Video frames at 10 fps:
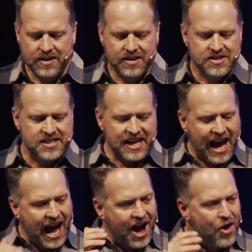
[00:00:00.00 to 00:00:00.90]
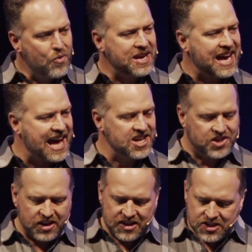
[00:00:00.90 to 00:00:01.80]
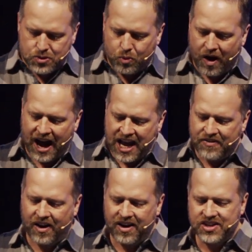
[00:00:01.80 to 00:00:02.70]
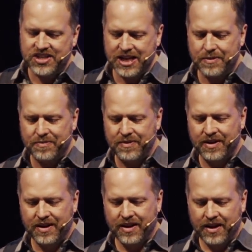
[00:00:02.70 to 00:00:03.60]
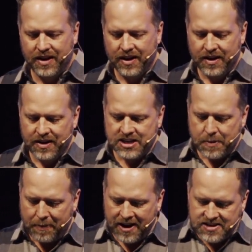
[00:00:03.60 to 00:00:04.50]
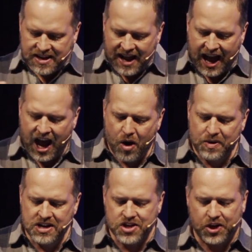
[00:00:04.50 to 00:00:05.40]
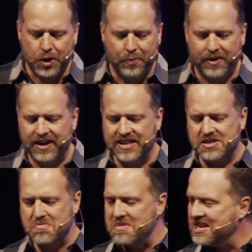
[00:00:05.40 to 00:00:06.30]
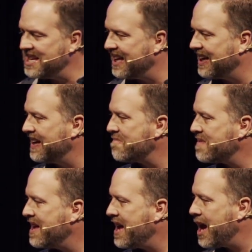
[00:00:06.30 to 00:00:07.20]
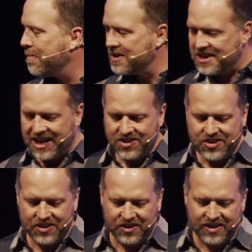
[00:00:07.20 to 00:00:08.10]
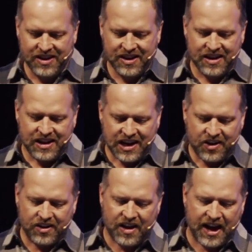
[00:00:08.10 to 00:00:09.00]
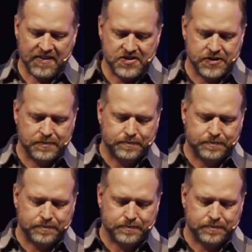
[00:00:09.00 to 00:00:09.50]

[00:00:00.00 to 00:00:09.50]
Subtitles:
See, how we answer this why of hardship depends on how we interpret its meaning and potential in our lives.